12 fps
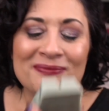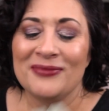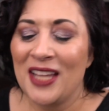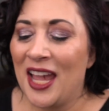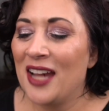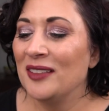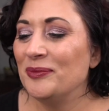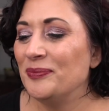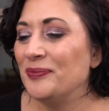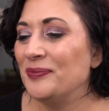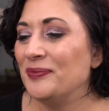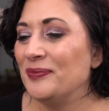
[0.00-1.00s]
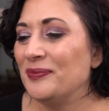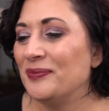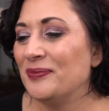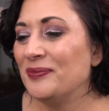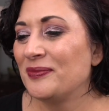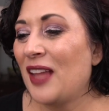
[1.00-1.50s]
Yeah.
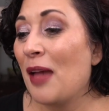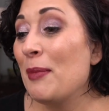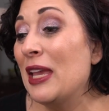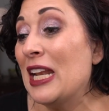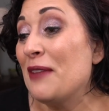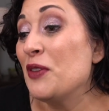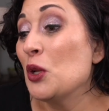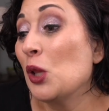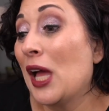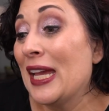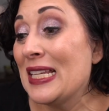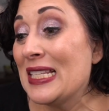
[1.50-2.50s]
I mean, if you like